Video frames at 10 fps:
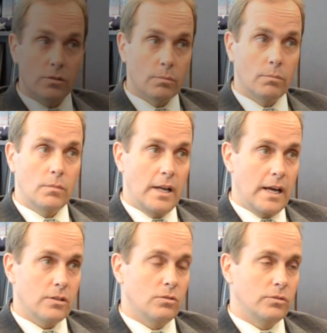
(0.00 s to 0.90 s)
some
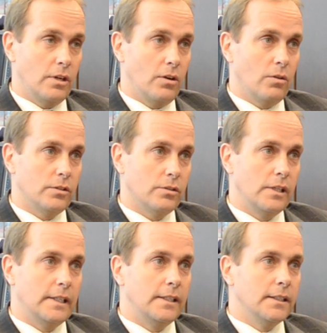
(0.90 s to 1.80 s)
national terrorists.
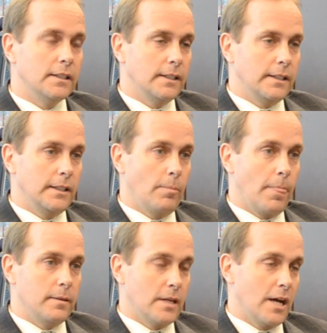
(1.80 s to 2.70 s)
Um,
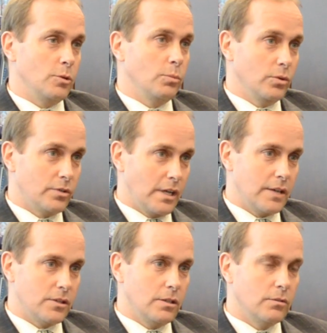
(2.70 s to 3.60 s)
Najibullah
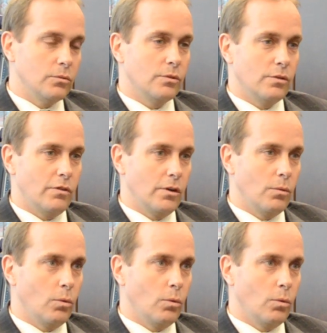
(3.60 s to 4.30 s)
Zazi was a very